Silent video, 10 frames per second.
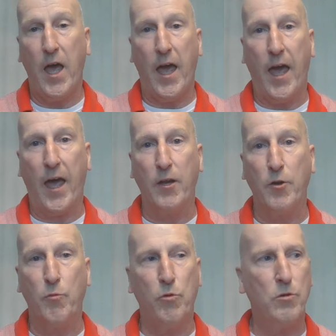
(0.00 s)

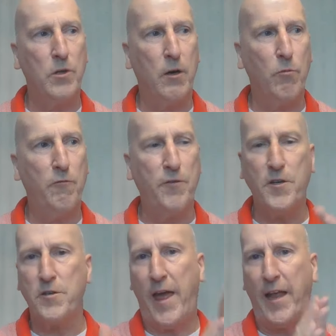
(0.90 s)
and we'll
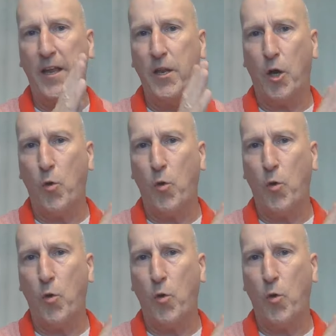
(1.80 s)
feature that in the